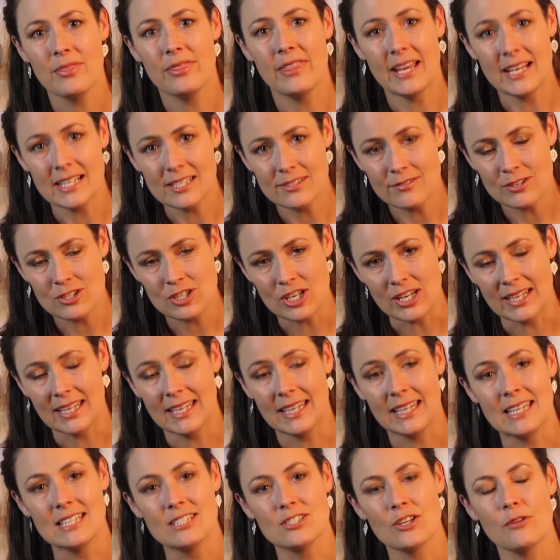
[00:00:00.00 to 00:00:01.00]
Thanks for
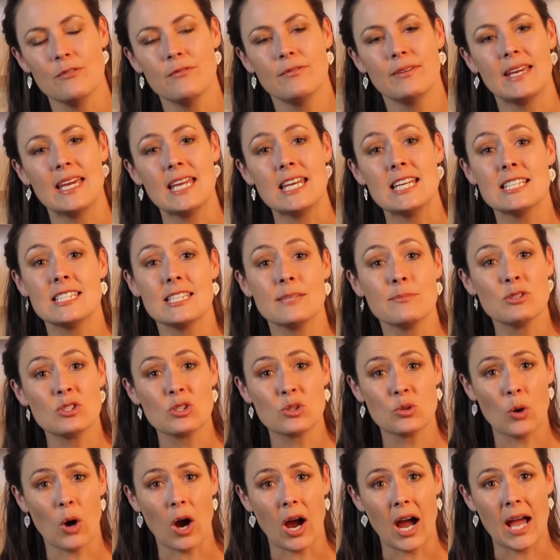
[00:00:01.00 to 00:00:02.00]
checking in. Don't forget to
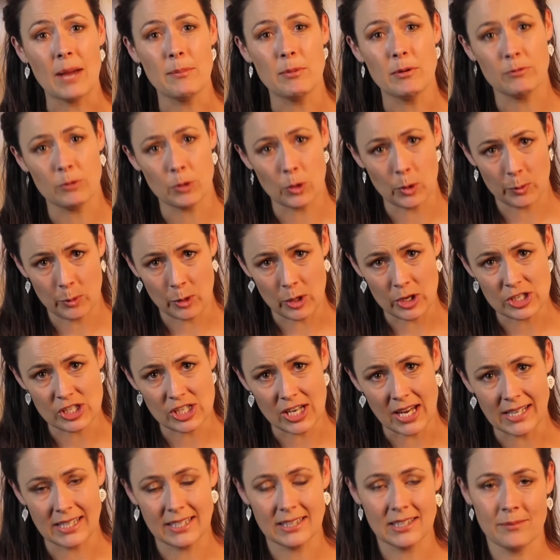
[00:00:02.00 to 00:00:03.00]
subscribe if you're
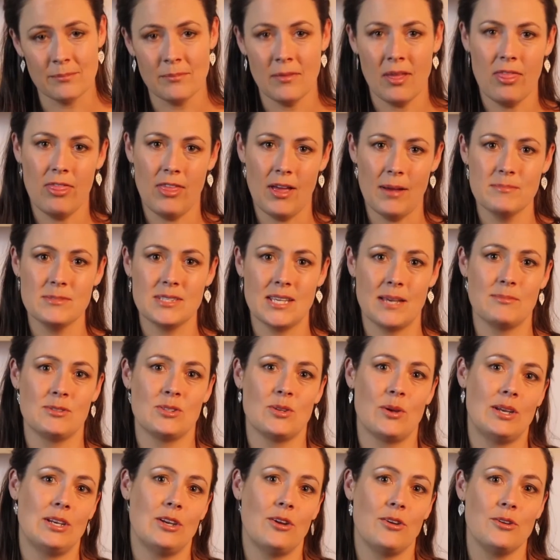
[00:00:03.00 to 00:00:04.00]
appreciating them. Thumbs up
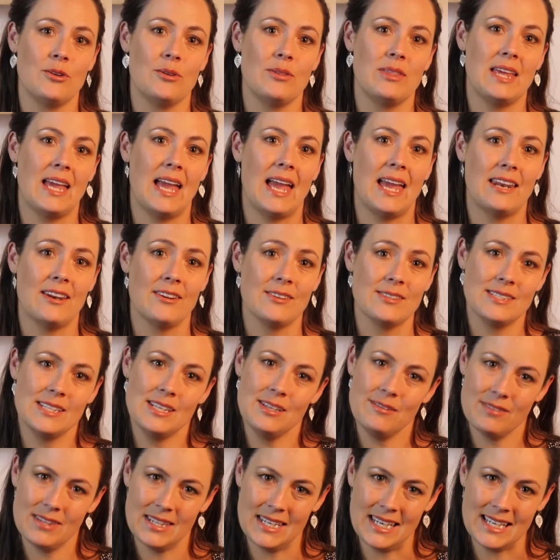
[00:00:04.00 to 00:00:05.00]
so I know you're there, and I'll see
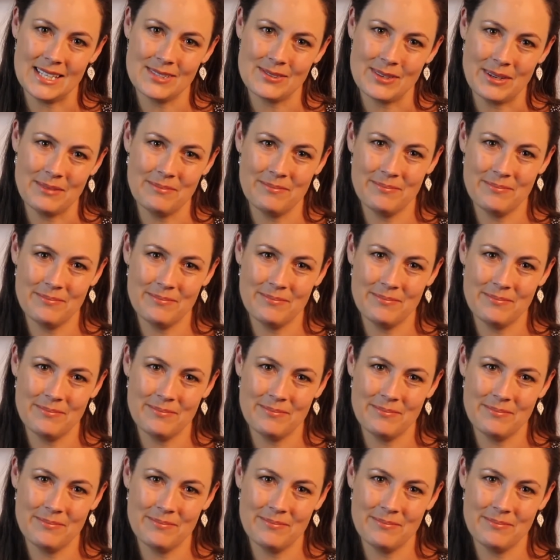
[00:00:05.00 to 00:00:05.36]
you for the next one.